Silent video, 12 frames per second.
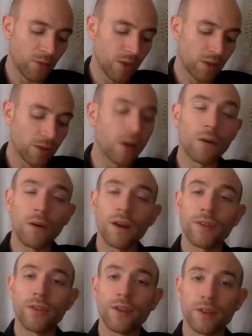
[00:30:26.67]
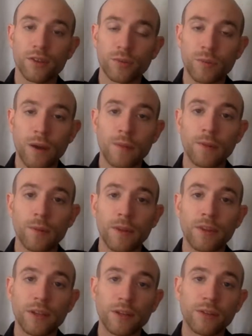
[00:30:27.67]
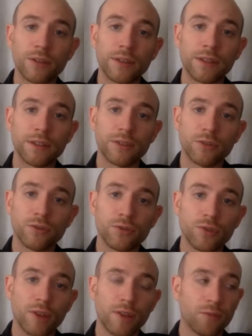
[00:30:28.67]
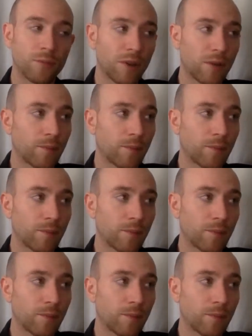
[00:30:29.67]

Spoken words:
No, I think it's probably been the only thing to save me.